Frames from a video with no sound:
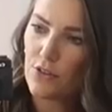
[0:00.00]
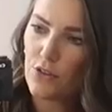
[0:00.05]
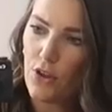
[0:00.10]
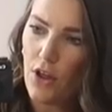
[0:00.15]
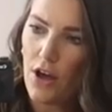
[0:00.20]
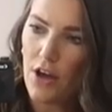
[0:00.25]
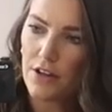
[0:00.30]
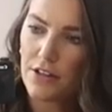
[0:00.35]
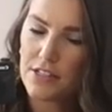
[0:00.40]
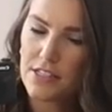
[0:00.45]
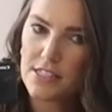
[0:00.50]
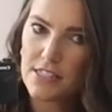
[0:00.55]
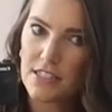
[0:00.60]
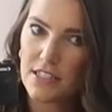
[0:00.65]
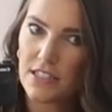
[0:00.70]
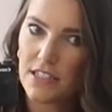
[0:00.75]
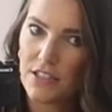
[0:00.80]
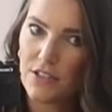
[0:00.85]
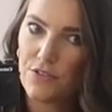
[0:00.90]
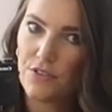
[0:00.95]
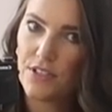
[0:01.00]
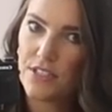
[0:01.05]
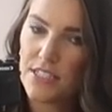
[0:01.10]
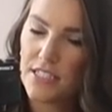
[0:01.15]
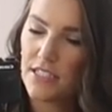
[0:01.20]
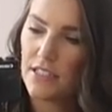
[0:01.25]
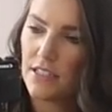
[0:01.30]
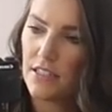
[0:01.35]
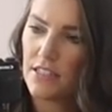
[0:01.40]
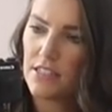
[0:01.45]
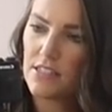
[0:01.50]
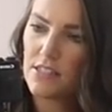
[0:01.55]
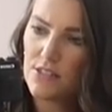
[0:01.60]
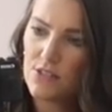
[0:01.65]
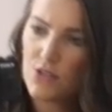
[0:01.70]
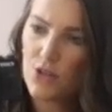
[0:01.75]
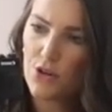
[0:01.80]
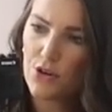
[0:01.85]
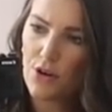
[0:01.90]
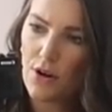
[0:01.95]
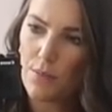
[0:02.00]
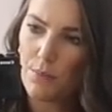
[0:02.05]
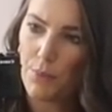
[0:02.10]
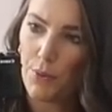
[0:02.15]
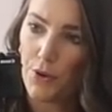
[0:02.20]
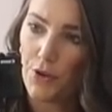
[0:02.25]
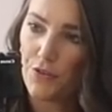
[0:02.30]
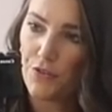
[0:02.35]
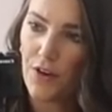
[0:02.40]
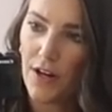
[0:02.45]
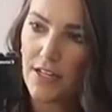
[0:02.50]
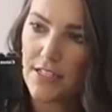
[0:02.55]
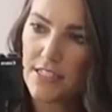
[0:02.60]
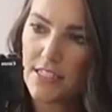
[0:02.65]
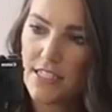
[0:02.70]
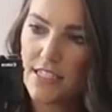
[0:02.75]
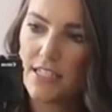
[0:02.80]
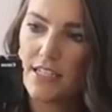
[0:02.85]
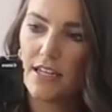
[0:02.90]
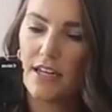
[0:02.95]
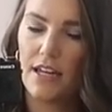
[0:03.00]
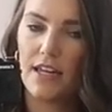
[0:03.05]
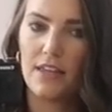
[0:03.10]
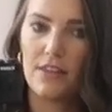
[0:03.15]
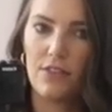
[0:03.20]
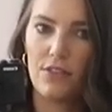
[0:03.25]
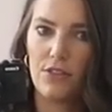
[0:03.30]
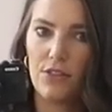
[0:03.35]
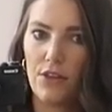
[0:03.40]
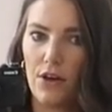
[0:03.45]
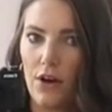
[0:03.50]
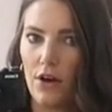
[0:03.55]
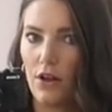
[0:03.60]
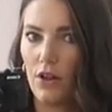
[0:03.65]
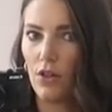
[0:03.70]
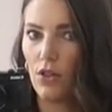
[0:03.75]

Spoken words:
long sleeve tee, this is their boyfriend tee in the